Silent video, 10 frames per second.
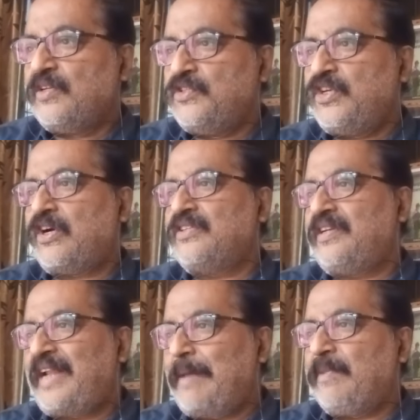George
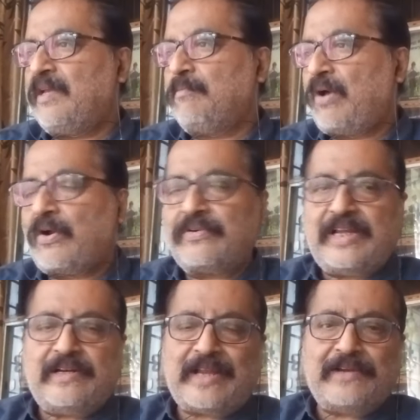Lamming, born
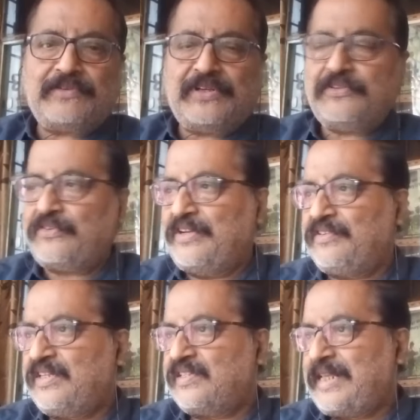in
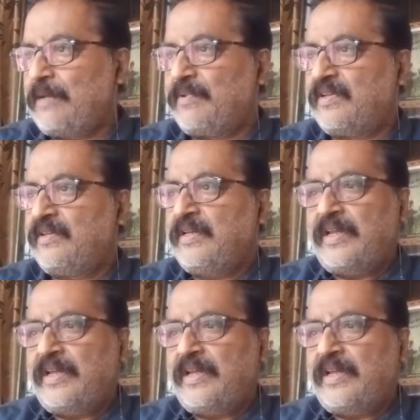1927,